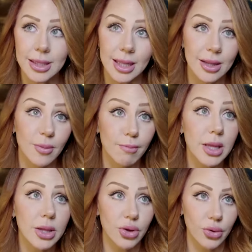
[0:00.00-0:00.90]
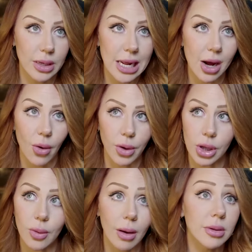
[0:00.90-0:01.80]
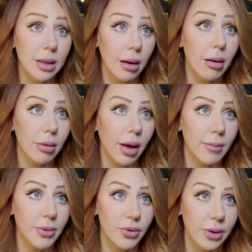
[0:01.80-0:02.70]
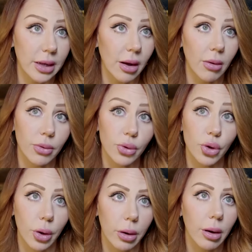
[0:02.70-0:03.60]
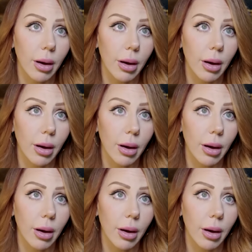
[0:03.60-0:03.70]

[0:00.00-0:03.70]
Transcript: He said, it's Mr. Nico to you. I was like, oh, okay, Mr. Nico. Sure.